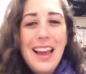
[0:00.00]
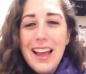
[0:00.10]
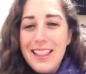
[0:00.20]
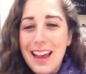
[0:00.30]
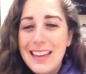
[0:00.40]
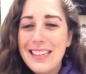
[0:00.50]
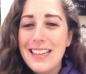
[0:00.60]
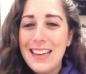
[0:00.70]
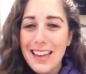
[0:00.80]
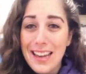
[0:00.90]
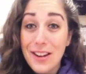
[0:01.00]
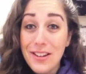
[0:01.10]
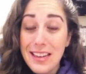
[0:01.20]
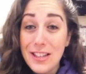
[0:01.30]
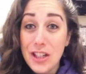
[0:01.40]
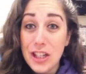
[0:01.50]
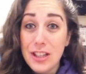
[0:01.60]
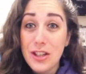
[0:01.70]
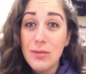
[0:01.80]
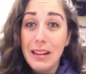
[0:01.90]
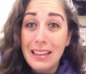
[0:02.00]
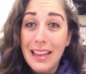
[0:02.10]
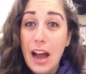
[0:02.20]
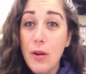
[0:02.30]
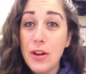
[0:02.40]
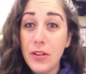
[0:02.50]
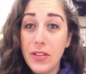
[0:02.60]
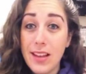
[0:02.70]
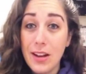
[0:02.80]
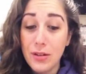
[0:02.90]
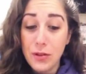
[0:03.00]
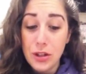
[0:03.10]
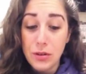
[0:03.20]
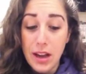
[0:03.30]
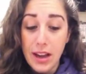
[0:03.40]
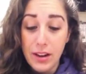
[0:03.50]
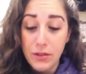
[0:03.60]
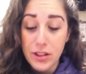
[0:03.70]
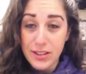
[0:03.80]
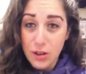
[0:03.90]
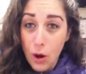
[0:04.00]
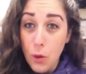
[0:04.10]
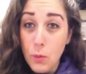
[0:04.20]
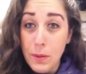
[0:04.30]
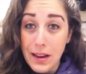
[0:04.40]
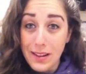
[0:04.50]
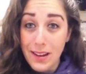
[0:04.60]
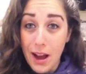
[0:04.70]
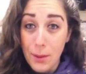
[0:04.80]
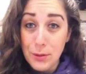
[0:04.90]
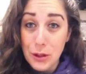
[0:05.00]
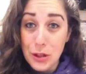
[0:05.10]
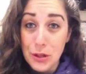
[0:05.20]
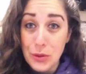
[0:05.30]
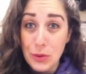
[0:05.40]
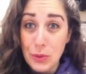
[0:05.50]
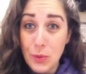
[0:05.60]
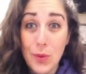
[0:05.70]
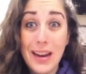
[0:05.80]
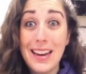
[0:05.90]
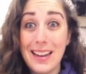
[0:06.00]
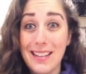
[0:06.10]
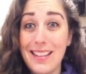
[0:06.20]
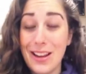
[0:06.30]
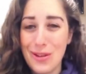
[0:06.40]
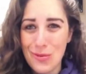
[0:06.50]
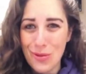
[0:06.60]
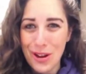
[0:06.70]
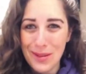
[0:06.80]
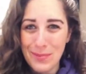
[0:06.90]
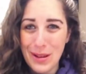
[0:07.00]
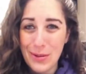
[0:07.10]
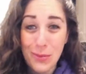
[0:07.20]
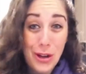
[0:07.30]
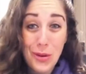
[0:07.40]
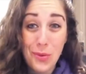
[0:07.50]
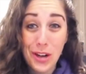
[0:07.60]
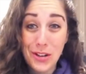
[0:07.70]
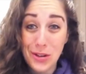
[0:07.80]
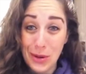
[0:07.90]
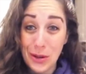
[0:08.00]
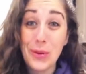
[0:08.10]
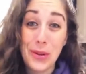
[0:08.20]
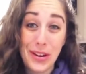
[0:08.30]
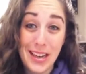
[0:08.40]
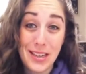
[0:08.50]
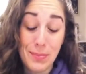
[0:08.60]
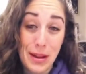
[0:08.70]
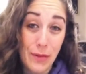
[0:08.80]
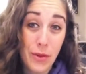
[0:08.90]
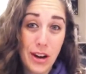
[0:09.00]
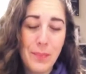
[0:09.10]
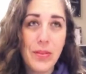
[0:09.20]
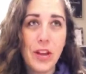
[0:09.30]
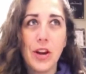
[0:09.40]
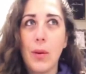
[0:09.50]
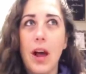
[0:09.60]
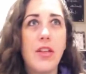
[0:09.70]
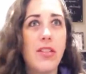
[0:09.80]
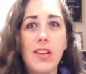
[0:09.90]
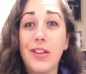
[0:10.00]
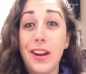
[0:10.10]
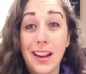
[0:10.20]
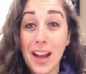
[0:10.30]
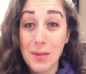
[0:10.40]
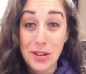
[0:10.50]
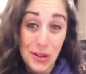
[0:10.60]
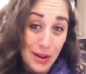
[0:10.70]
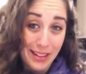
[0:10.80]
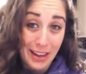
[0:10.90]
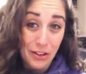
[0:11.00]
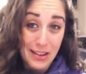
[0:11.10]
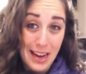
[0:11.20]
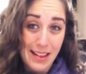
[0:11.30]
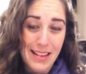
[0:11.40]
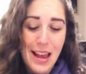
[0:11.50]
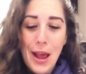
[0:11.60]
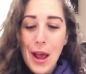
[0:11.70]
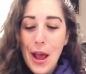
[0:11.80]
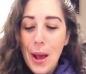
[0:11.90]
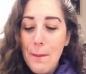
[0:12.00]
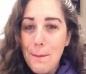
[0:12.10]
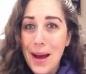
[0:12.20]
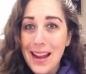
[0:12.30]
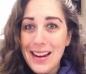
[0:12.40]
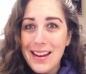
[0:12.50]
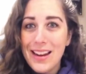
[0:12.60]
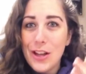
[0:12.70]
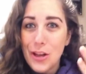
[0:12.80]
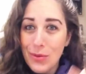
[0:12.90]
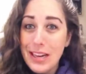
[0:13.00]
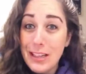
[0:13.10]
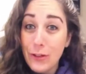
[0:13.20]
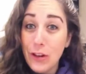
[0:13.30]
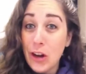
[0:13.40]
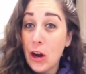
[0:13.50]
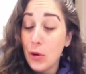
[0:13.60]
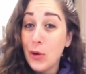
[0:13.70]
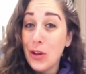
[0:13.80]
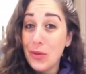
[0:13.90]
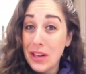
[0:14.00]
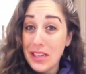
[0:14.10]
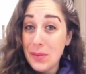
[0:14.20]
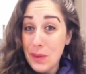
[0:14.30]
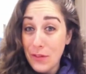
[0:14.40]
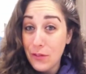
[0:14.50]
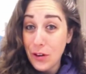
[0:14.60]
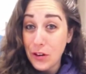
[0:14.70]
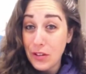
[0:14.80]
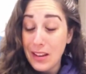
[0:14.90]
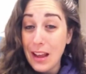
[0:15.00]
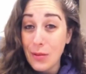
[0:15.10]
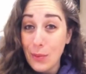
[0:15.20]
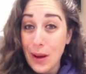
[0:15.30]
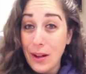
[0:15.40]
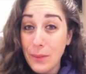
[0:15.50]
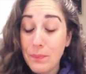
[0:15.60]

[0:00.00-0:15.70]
the idea here is just to allow yourself to kind of just open up to what it is that you want to do and who you need to be for it. Other things are going to come to you at later dates, but you need to figure out who you need to be first as well,